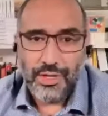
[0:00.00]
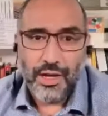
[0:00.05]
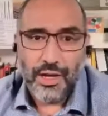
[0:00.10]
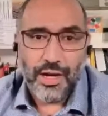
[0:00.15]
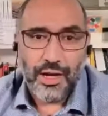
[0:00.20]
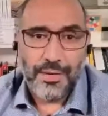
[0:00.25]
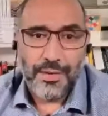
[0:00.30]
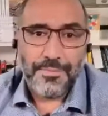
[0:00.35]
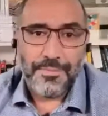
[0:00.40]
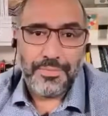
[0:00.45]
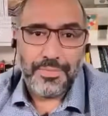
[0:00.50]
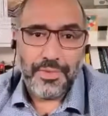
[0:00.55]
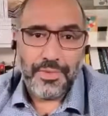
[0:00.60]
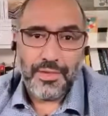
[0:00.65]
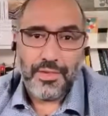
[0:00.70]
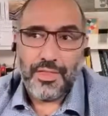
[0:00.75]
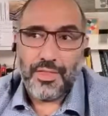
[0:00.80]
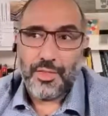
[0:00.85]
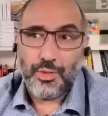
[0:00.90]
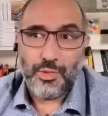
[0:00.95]

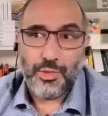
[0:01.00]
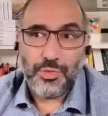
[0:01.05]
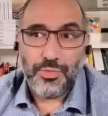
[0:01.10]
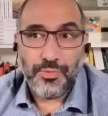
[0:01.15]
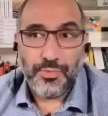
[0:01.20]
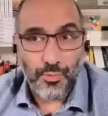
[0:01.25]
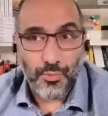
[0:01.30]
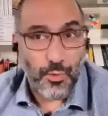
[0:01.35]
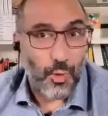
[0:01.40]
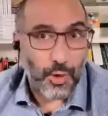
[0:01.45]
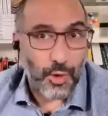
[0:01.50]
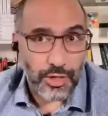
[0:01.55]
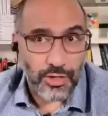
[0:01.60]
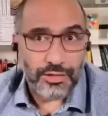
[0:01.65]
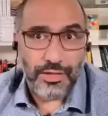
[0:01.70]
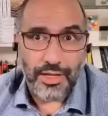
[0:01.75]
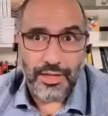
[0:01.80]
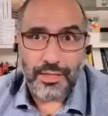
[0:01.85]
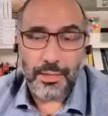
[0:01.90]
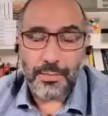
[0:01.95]
4
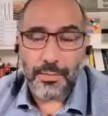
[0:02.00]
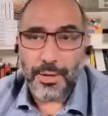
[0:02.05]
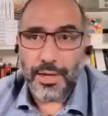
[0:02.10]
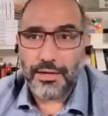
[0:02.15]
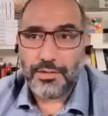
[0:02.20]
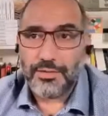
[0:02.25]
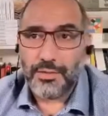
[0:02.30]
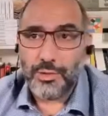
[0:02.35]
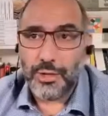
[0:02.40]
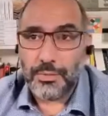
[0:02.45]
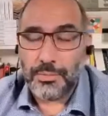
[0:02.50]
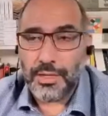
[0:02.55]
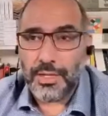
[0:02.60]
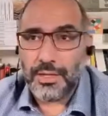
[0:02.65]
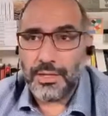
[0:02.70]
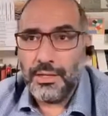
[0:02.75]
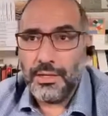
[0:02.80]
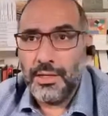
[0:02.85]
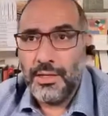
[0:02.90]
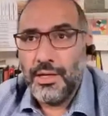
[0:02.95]
is like the best you can
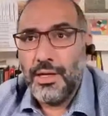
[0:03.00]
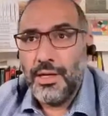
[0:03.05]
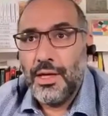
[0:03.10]
be.